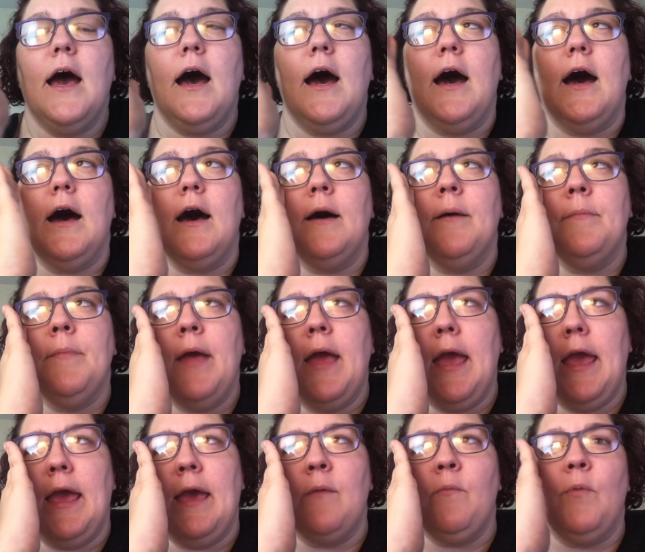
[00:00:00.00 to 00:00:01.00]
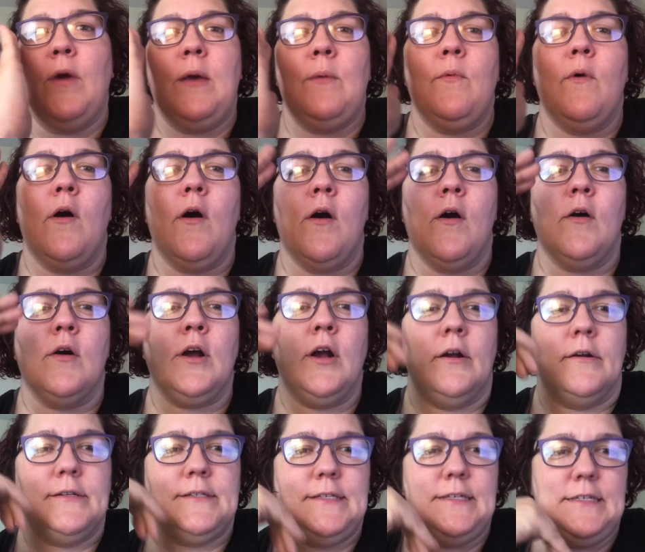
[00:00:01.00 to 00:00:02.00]
And we will all
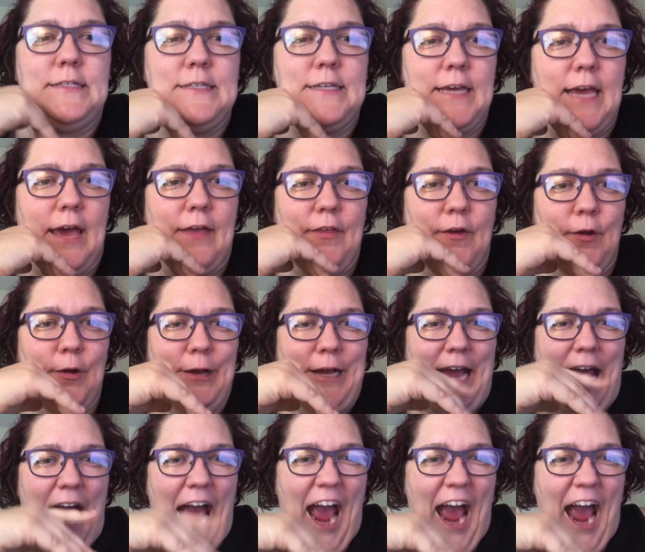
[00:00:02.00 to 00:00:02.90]
curtsy together.